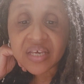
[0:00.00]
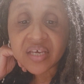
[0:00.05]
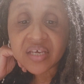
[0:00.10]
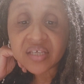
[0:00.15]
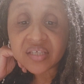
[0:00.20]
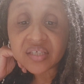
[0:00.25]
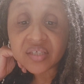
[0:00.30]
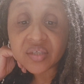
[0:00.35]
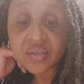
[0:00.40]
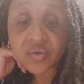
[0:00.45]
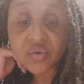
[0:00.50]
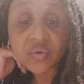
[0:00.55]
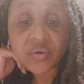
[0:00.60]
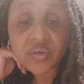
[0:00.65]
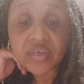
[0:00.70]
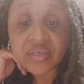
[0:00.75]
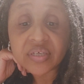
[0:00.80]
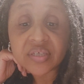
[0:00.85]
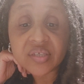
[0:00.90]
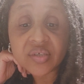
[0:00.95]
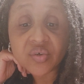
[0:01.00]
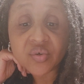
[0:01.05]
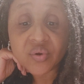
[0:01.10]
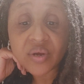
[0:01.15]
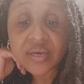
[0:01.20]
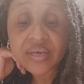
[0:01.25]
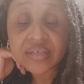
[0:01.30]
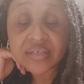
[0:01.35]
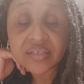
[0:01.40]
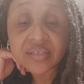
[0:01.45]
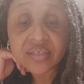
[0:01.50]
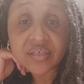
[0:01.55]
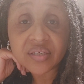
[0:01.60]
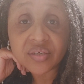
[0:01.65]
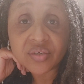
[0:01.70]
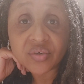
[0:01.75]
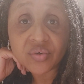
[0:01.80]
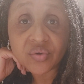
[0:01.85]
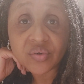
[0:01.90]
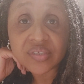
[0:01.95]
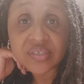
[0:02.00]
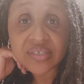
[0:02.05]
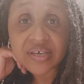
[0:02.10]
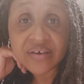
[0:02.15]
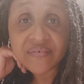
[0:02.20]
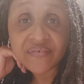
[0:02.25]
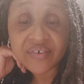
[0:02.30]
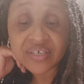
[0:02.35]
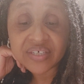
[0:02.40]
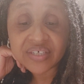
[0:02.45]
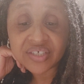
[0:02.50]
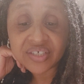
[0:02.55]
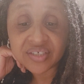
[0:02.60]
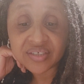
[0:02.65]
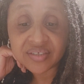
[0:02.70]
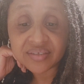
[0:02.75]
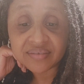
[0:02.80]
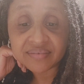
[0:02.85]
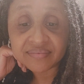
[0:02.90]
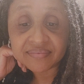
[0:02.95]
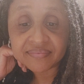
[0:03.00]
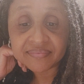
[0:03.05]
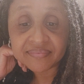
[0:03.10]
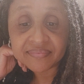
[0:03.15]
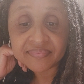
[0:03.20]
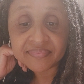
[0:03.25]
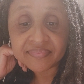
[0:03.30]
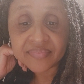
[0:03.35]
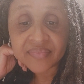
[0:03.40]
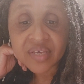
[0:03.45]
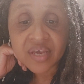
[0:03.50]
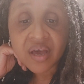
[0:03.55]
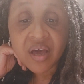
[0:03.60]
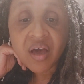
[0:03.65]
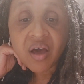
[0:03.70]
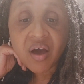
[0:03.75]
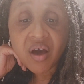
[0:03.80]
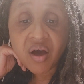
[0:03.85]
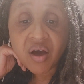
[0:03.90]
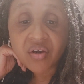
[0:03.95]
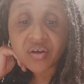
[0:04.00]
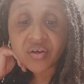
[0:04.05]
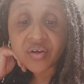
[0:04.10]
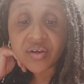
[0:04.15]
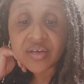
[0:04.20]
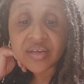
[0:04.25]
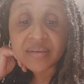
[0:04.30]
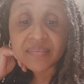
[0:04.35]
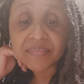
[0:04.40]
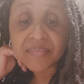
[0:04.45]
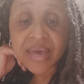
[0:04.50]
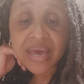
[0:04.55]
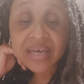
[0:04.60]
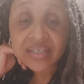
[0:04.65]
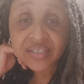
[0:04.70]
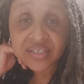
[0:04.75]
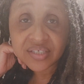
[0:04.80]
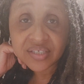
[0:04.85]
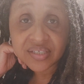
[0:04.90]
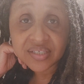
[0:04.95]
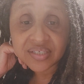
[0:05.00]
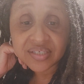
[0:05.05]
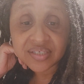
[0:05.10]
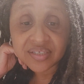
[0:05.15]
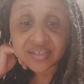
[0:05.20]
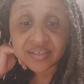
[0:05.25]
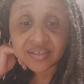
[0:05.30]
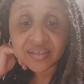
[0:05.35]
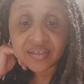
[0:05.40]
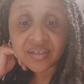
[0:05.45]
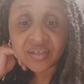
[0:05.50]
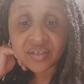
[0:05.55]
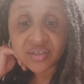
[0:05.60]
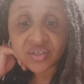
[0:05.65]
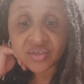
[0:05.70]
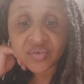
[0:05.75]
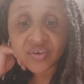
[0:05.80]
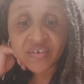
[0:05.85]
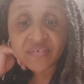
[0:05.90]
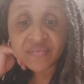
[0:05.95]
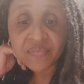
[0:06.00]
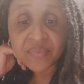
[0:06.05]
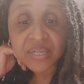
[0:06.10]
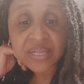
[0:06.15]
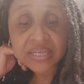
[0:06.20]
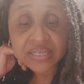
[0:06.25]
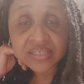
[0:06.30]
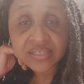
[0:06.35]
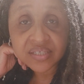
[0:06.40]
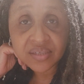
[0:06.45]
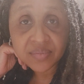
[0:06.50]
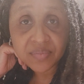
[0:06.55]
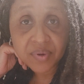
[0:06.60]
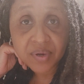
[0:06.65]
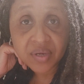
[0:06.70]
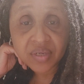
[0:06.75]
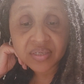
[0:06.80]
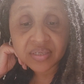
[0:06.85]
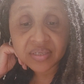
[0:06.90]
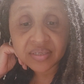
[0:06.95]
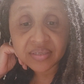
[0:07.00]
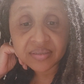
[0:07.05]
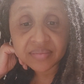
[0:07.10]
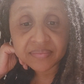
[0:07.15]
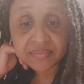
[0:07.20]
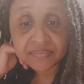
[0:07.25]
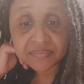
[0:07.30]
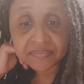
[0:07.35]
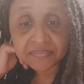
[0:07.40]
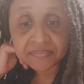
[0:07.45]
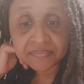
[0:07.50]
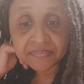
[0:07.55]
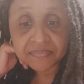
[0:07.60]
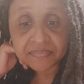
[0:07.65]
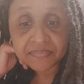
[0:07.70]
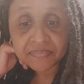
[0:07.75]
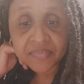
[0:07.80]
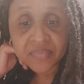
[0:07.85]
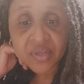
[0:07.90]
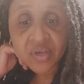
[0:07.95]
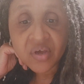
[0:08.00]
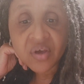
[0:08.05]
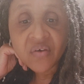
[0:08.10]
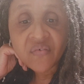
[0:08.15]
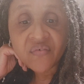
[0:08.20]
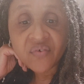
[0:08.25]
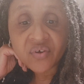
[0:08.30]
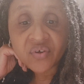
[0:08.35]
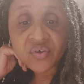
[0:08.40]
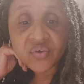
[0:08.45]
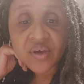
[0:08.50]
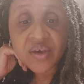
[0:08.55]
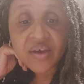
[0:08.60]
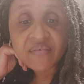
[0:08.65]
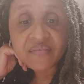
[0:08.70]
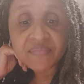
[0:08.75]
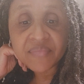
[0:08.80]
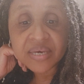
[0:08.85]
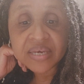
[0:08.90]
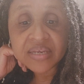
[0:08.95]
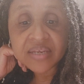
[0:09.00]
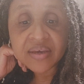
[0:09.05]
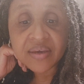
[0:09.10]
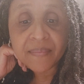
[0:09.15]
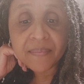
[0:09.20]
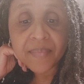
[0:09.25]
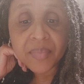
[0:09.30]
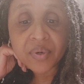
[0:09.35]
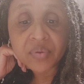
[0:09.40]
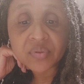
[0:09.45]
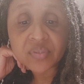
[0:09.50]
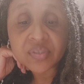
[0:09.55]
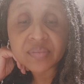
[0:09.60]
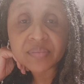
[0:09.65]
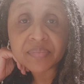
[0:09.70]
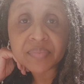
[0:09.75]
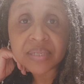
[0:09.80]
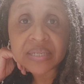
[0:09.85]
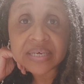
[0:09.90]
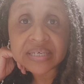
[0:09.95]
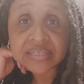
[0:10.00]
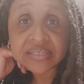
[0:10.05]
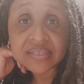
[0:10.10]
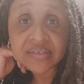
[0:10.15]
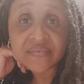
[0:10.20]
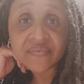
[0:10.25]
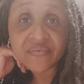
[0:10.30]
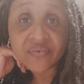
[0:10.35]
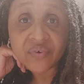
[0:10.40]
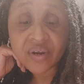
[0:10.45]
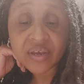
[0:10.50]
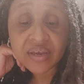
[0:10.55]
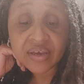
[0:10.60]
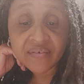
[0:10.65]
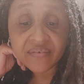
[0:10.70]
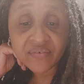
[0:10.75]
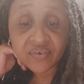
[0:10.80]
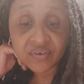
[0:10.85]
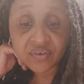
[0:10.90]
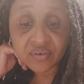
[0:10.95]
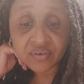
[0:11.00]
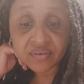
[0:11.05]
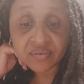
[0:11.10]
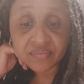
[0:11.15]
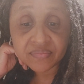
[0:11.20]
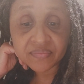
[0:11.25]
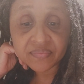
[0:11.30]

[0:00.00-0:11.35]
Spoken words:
His glory is great in your salvation. Honor and majesty you have placed upon him. For you have made him most blessed forever.